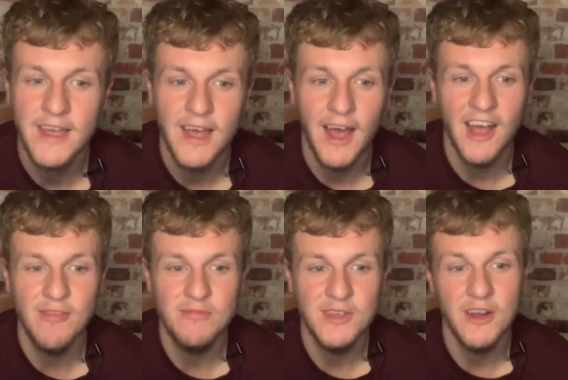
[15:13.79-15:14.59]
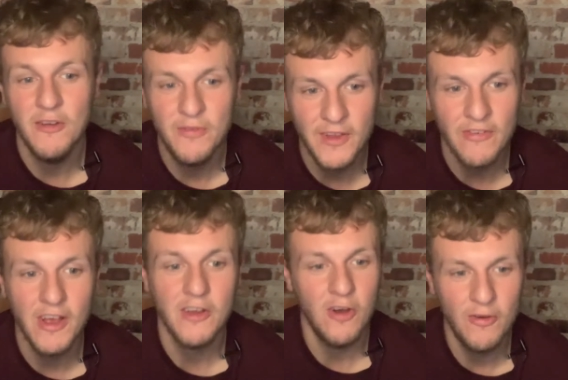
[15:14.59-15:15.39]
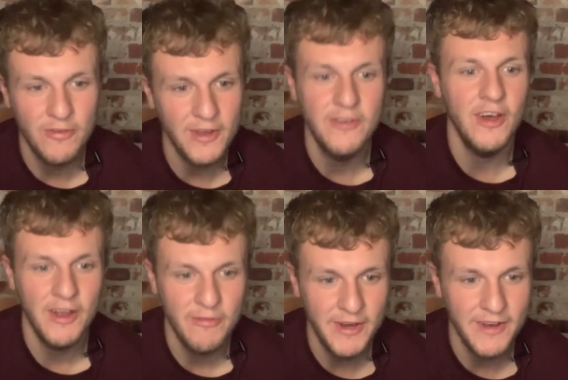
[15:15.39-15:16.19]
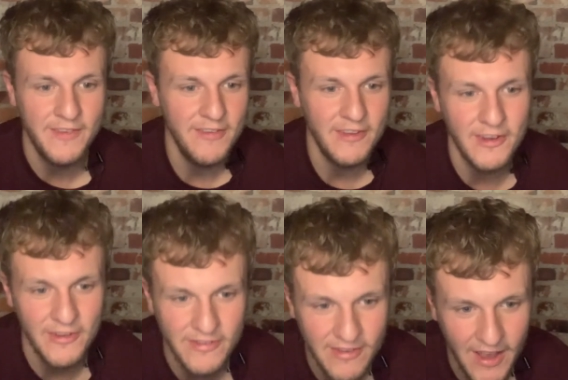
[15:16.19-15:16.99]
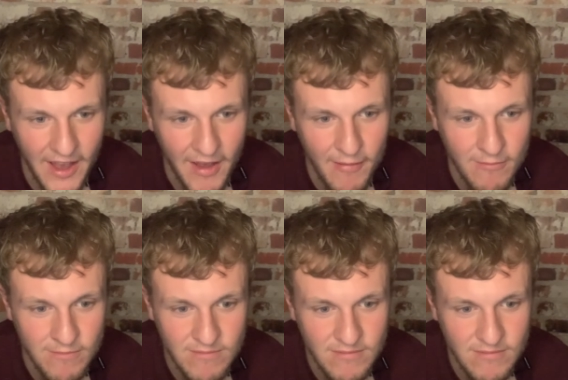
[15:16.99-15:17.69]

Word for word: Um, you know, things like coughing, diarrhea, dizziness, um,